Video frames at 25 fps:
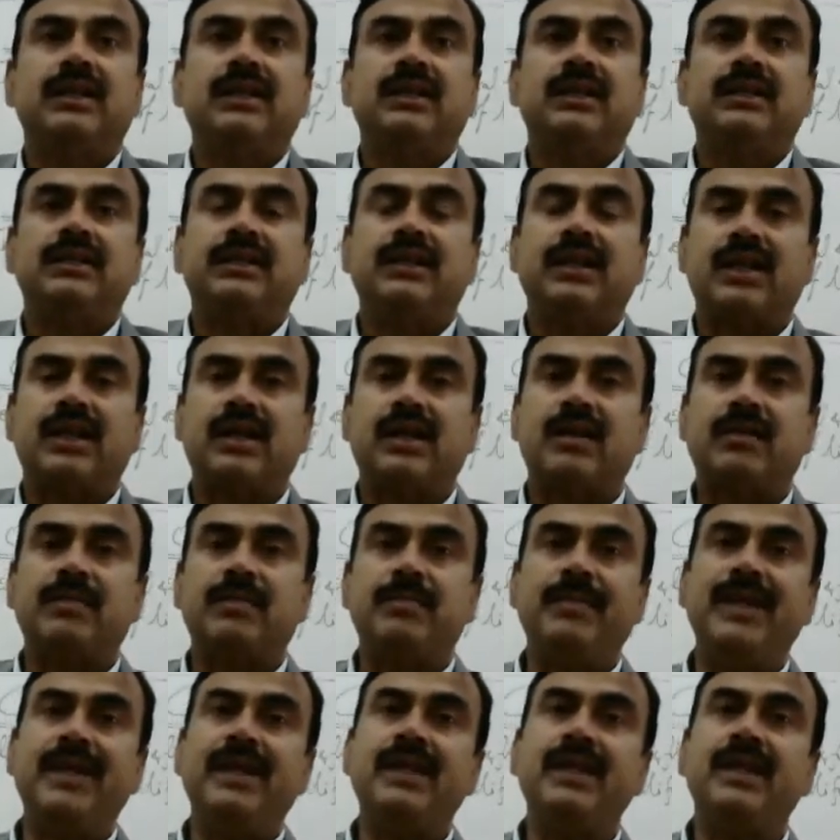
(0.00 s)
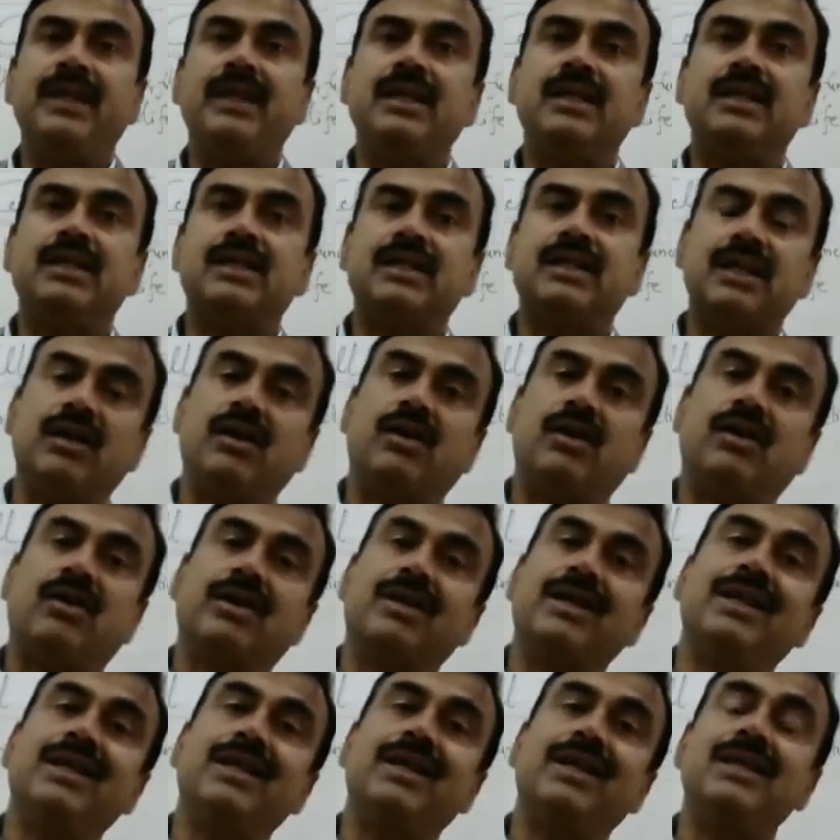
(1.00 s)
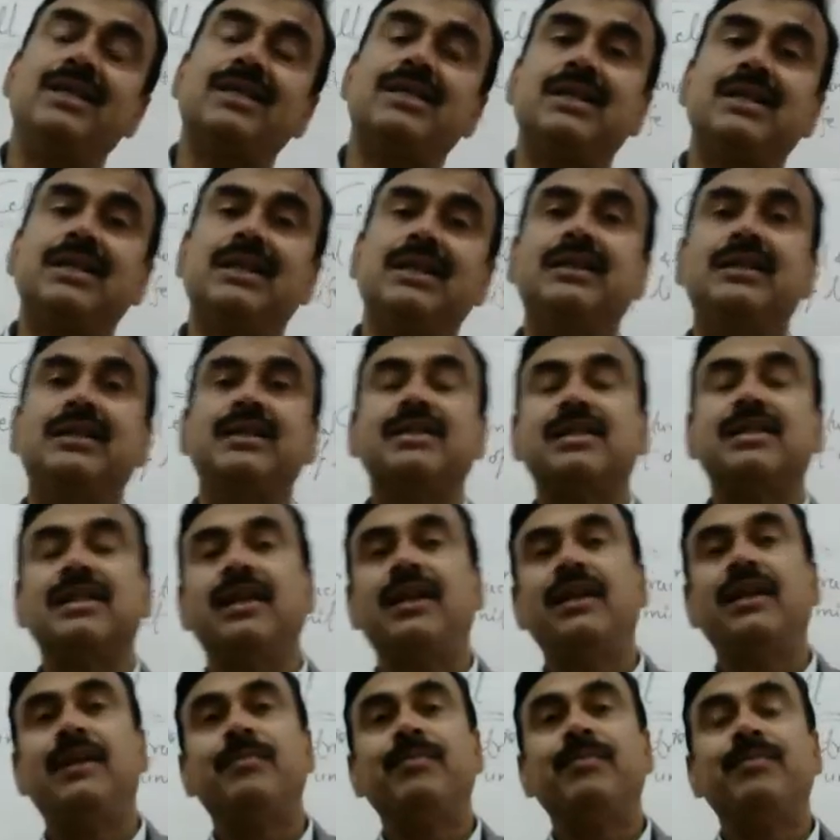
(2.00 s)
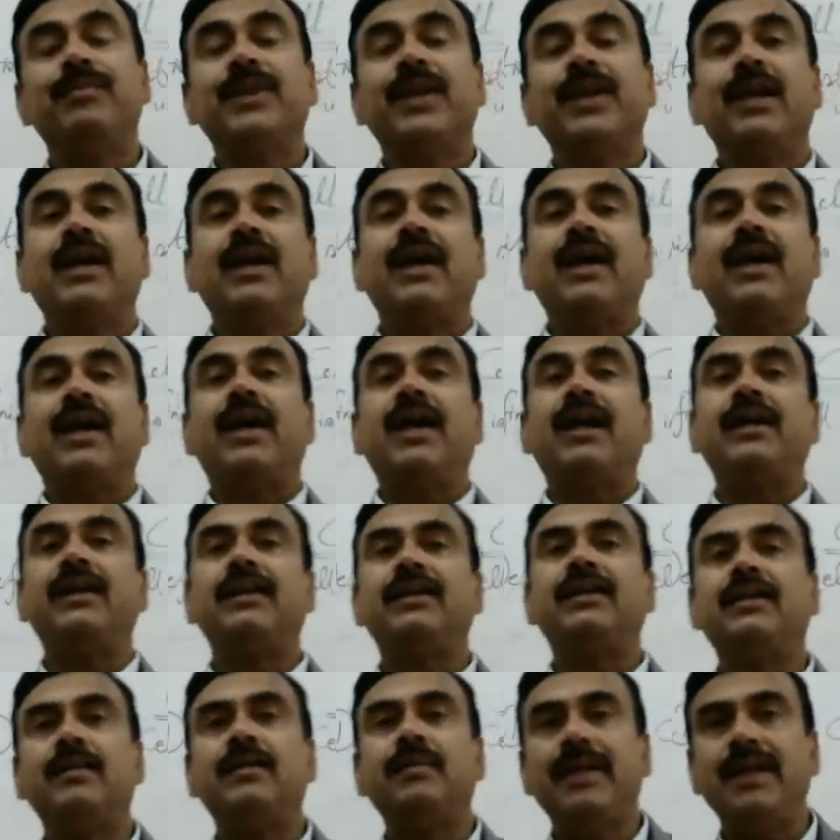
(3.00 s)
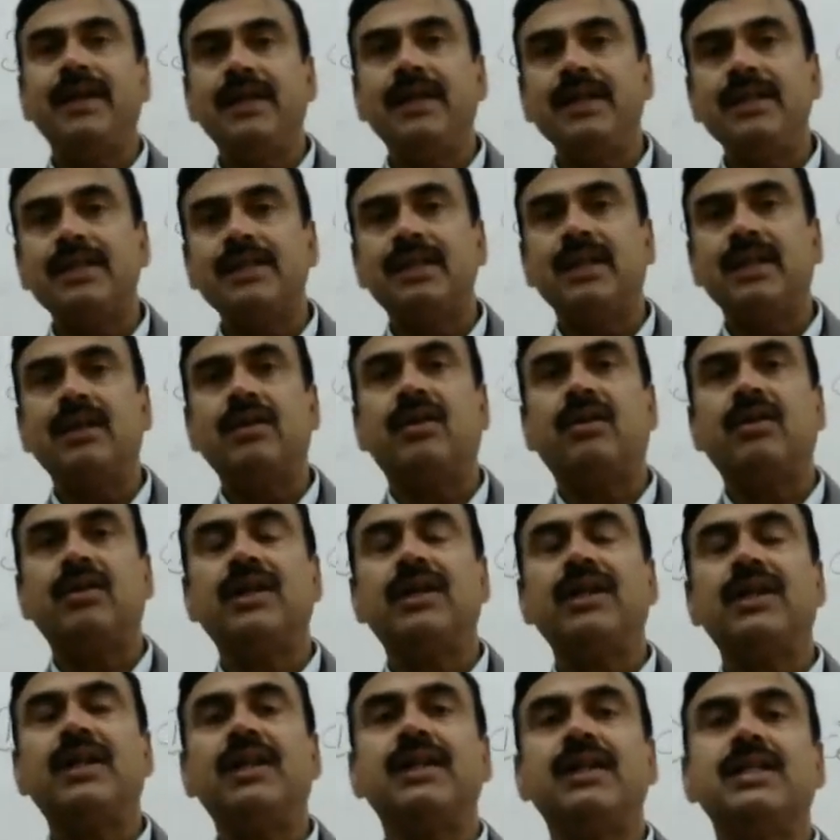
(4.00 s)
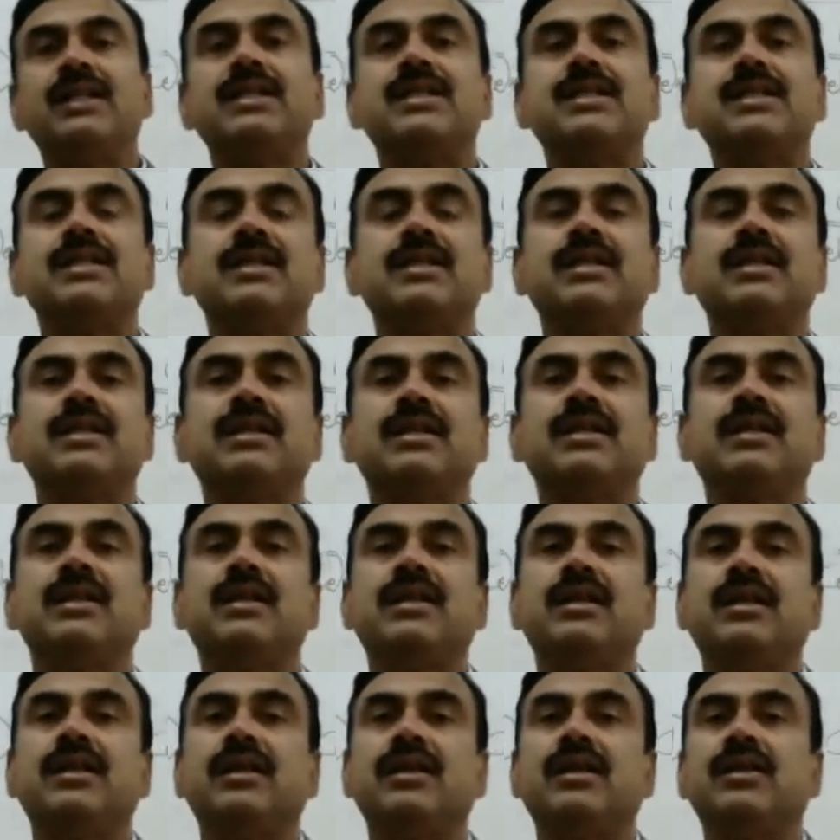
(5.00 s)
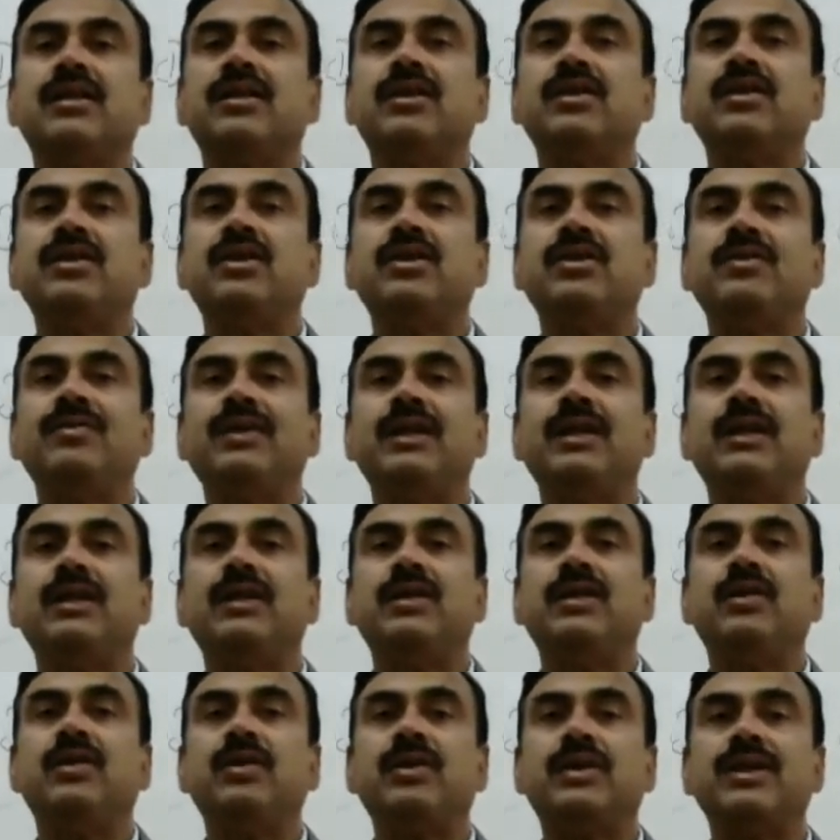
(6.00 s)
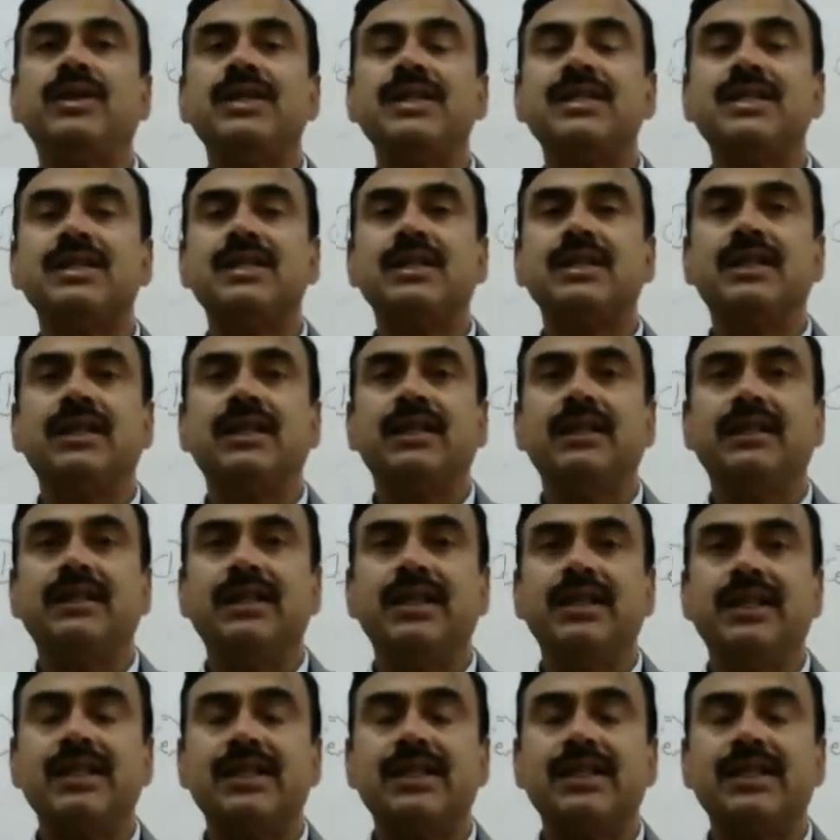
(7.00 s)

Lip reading: There are many cell organelles in the cell, and in the many cell organelles, you will notice their